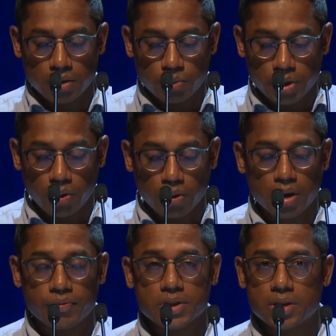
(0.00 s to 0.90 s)
We all
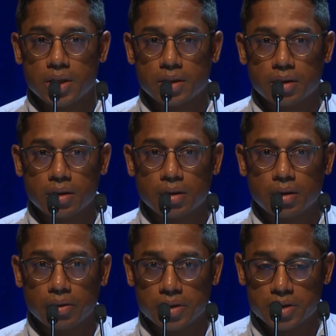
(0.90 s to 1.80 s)
have a stake
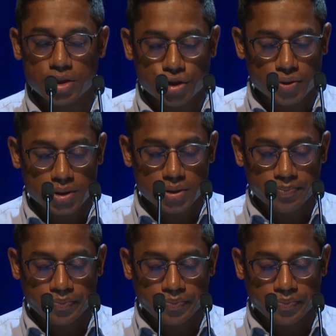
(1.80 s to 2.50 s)
on these issues.